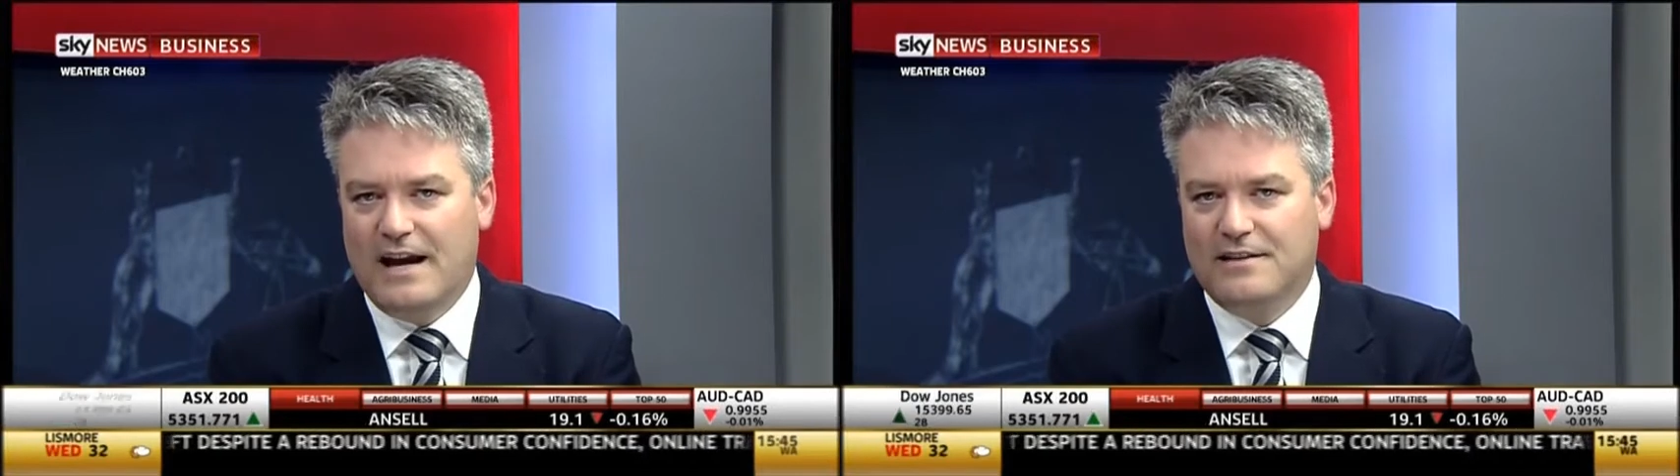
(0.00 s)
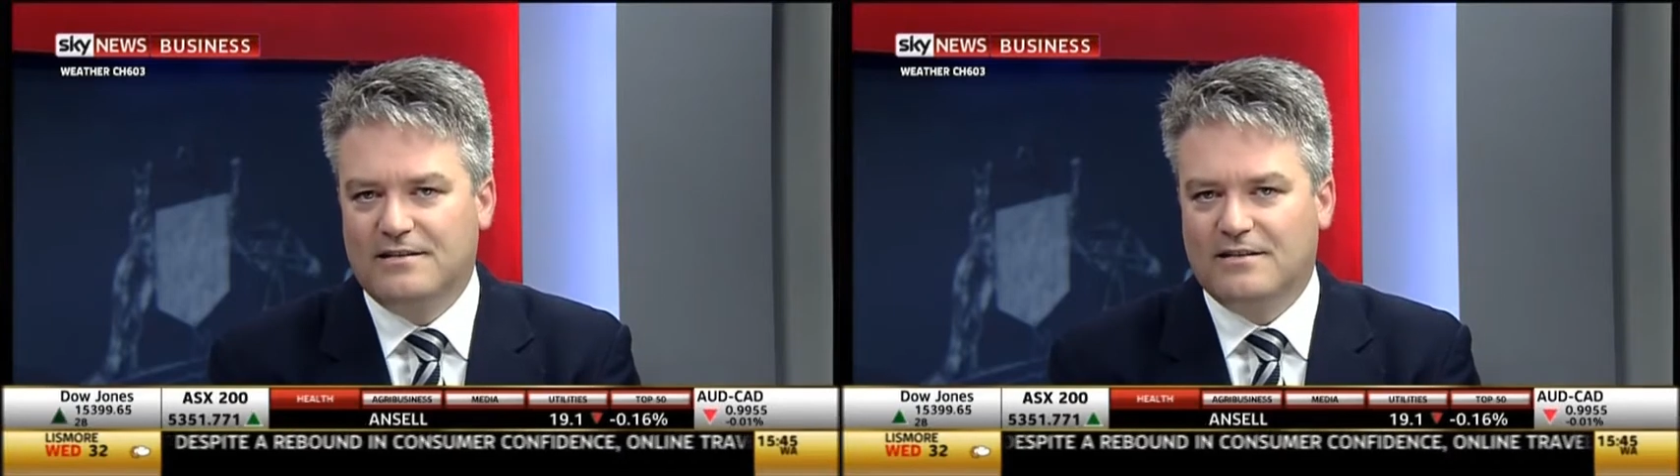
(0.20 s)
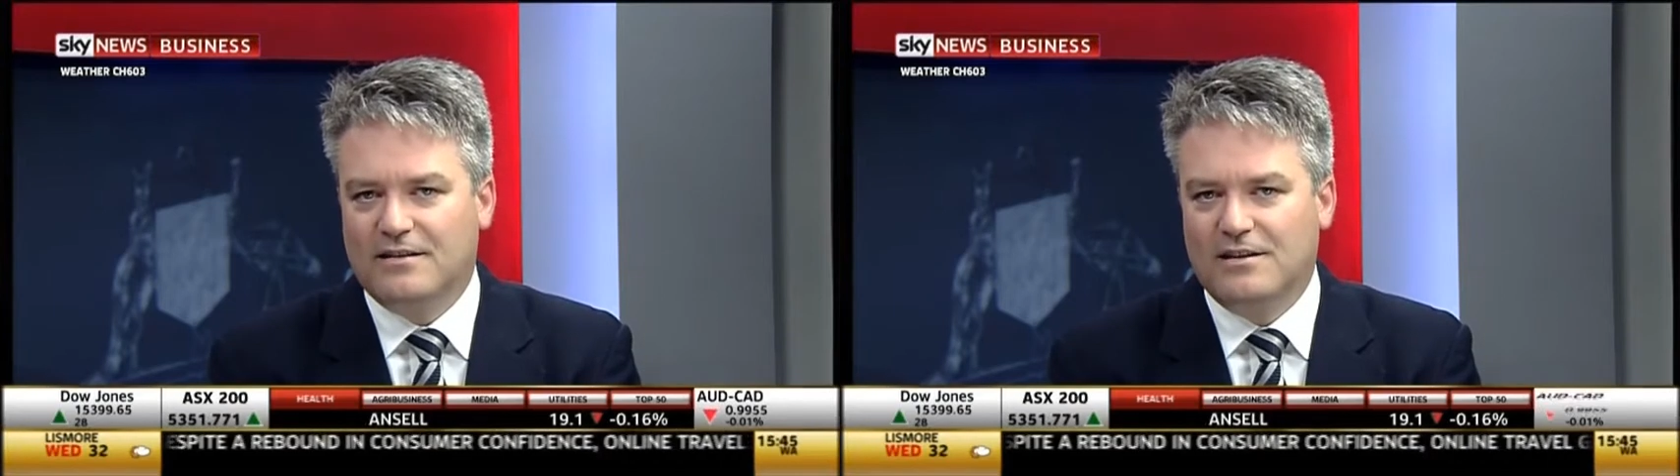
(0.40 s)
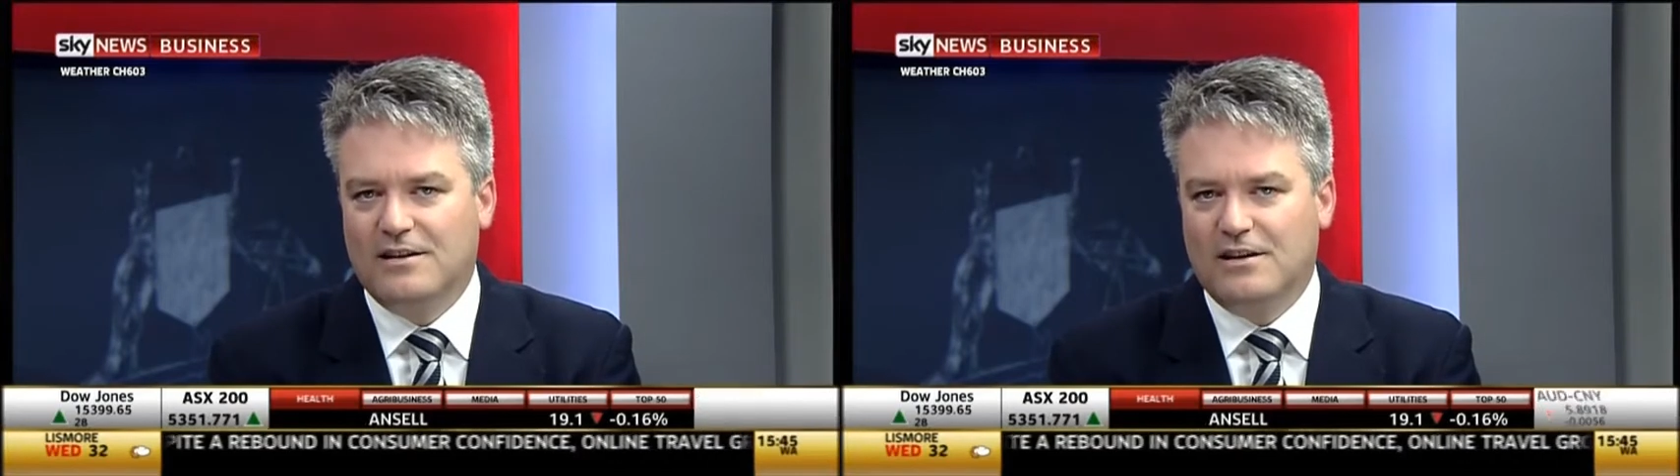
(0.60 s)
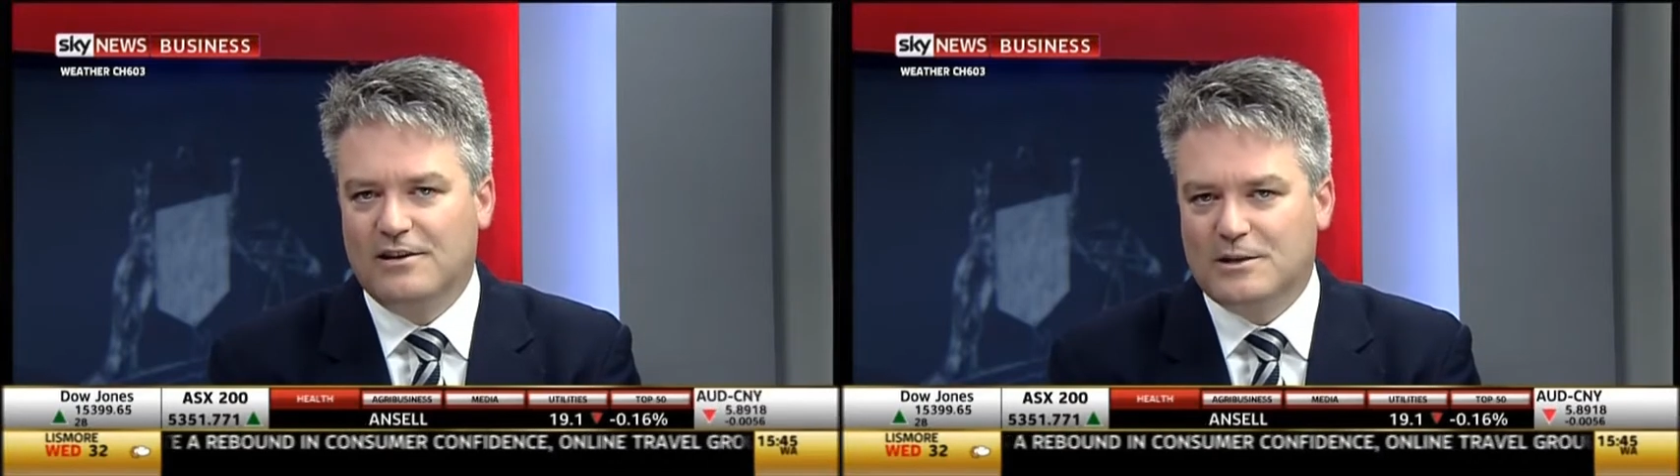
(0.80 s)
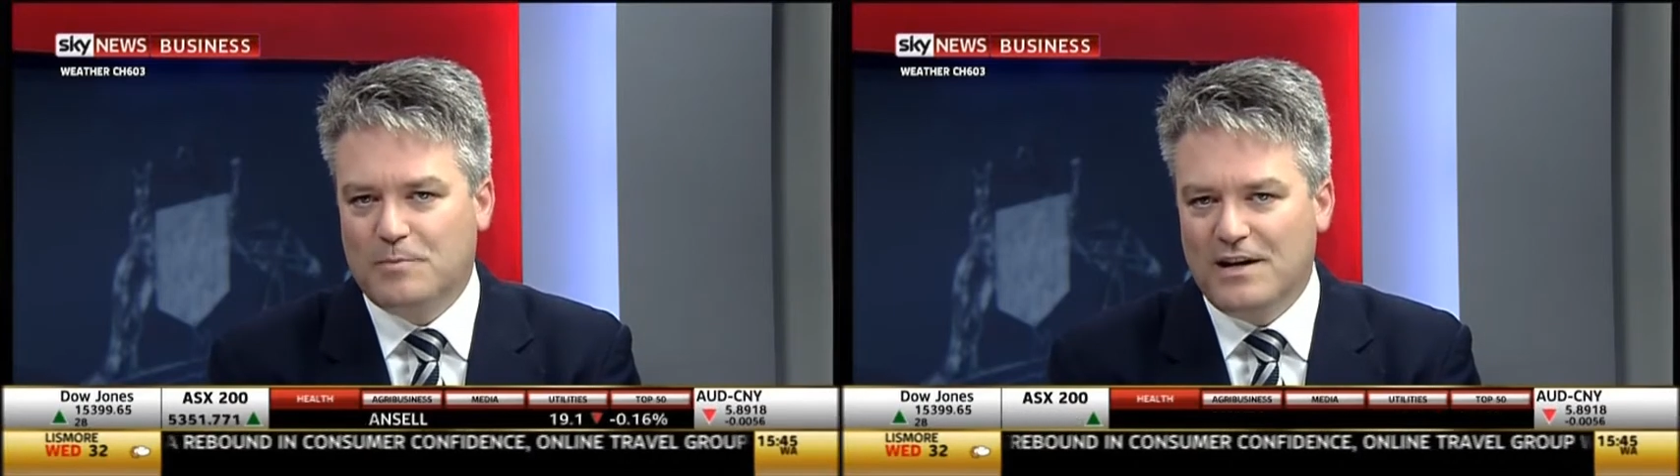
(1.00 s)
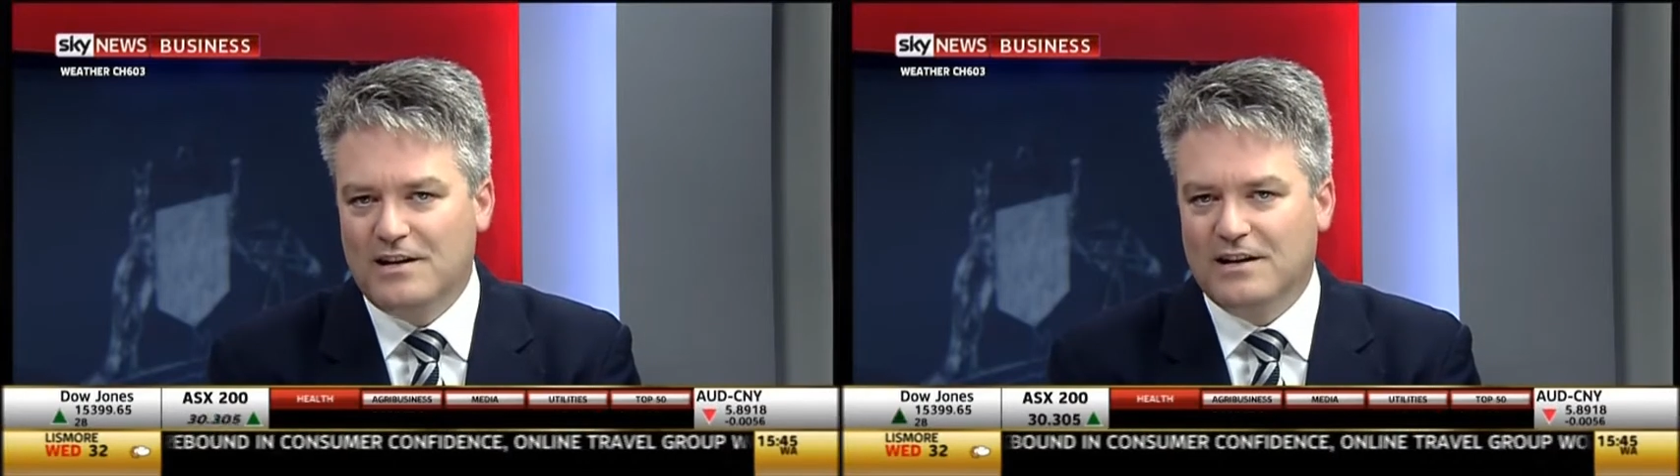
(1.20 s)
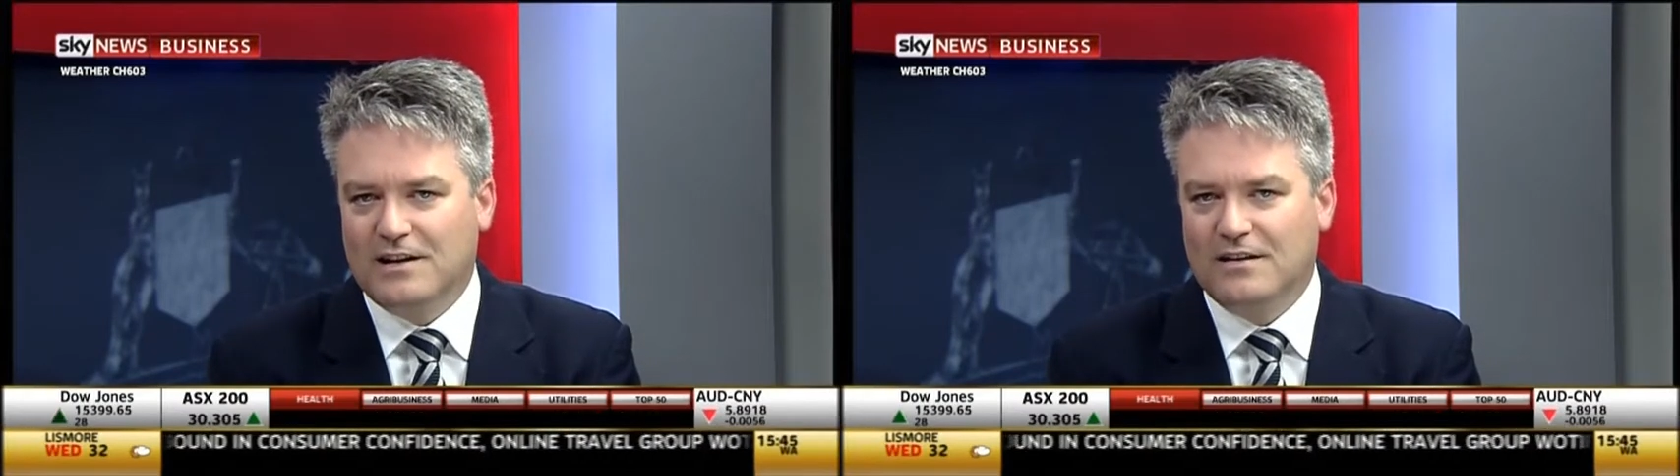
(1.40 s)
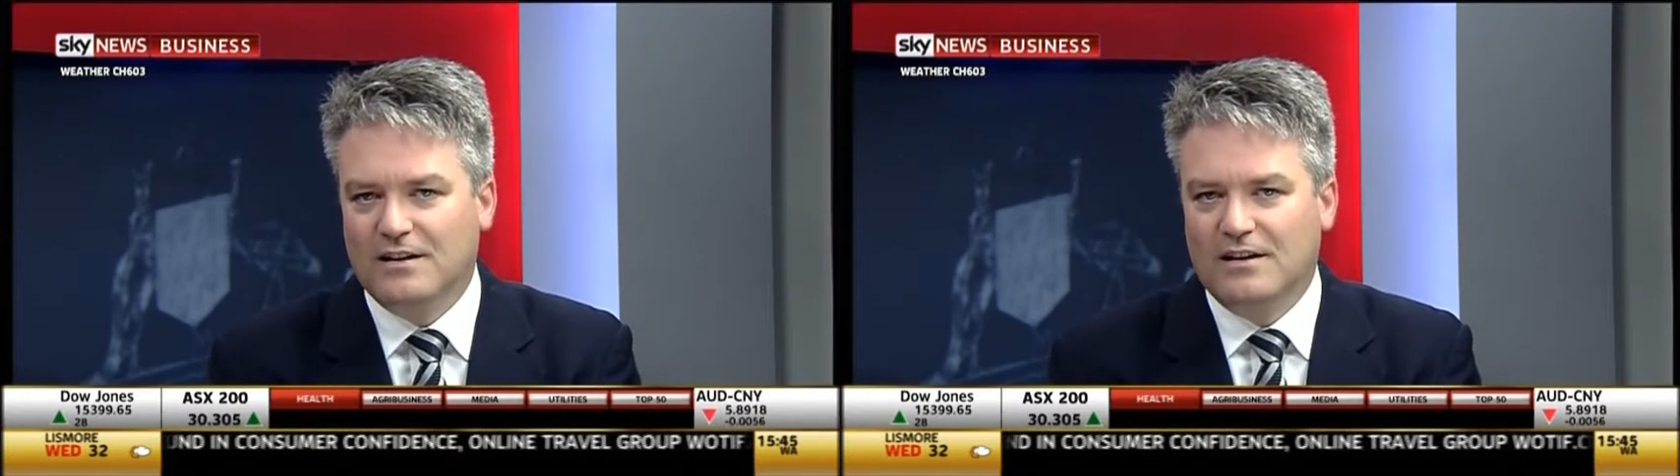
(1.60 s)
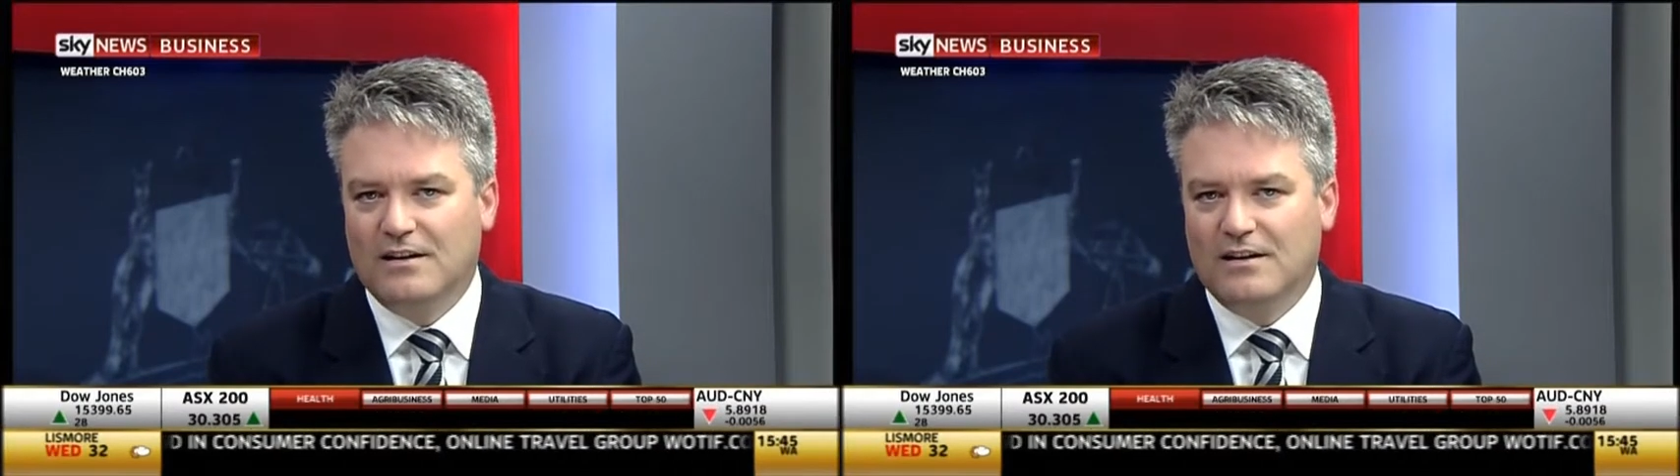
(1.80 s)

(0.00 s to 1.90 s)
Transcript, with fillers: and the uh, spending